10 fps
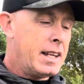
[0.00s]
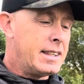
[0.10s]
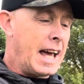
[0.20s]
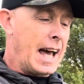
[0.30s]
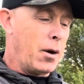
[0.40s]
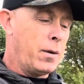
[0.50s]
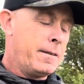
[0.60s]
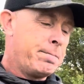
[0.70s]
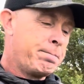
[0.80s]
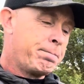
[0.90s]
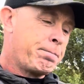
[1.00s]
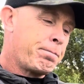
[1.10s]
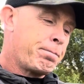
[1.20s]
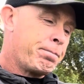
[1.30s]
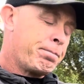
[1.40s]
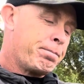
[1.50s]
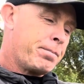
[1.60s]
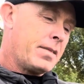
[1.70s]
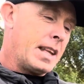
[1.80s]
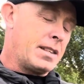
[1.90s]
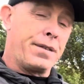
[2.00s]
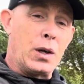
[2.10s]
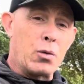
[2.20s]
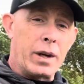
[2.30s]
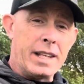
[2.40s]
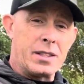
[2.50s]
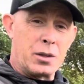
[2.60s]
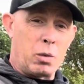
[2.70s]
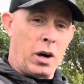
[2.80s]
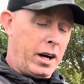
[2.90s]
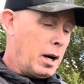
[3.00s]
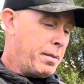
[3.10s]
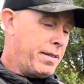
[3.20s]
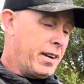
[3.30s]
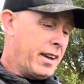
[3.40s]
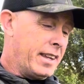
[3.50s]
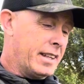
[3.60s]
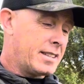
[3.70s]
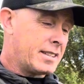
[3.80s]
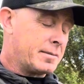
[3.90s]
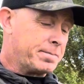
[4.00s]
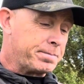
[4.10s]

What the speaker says: Now, there's a few reasons why I prefer this,